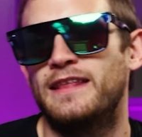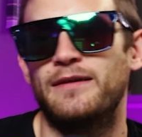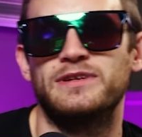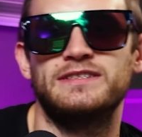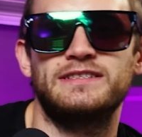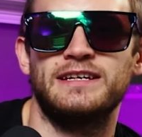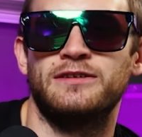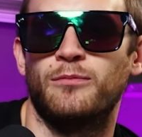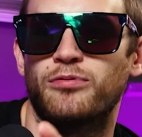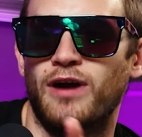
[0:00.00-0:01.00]
they've been
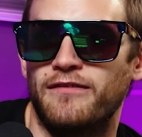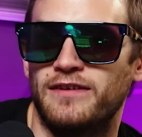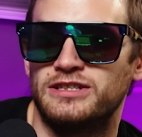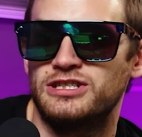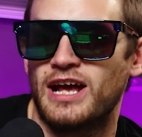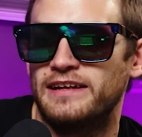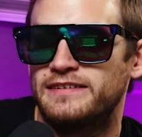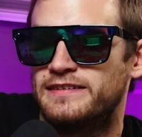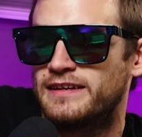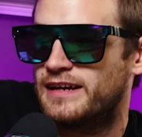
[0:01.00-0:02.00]
seen on private
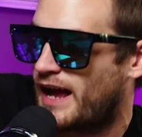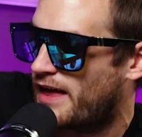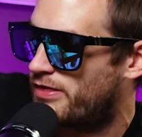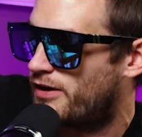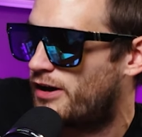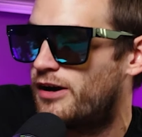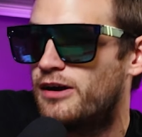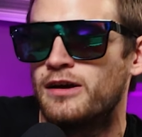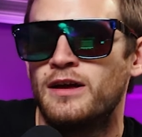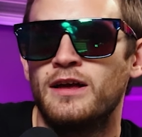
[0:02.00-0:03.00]
jets
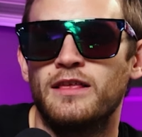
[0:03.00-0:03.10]
together.